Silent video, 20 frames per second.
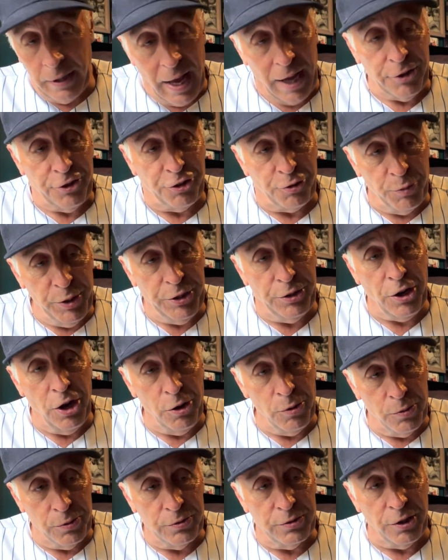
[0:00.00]
Yes, we
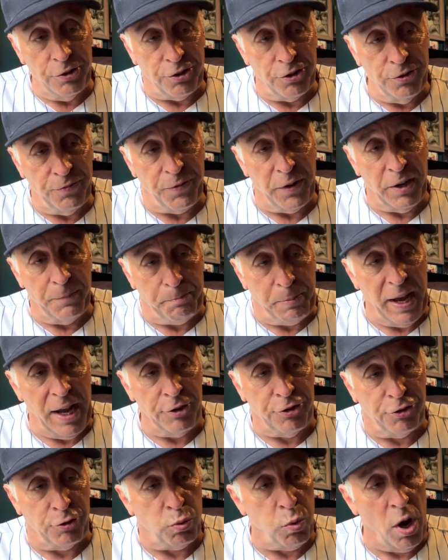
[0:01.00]
do. This is for the
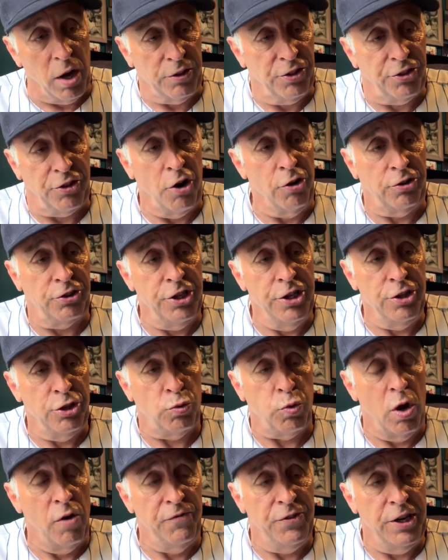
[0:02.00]
past, 13,
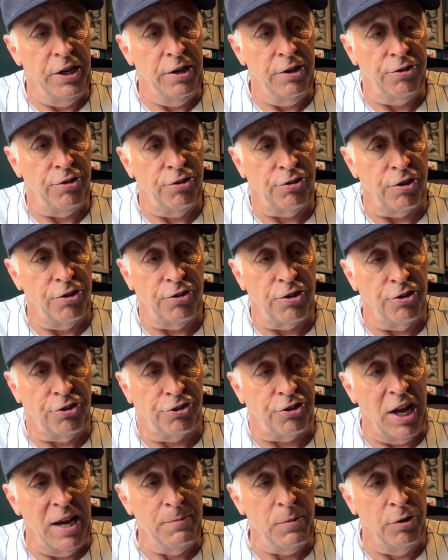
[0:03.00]
12 years? It's the
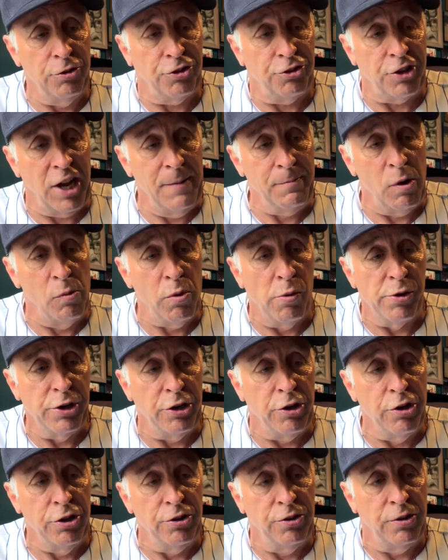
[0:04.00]
same old, same old. We're
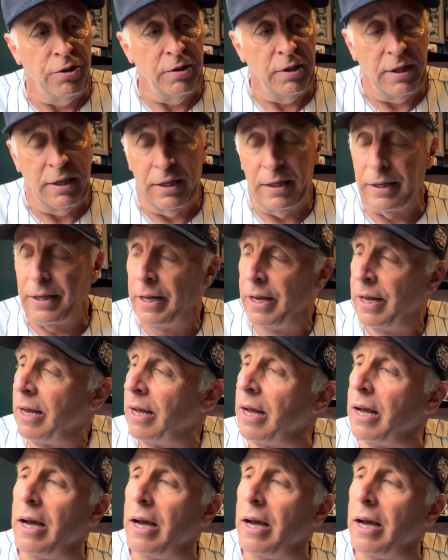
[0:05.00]
good.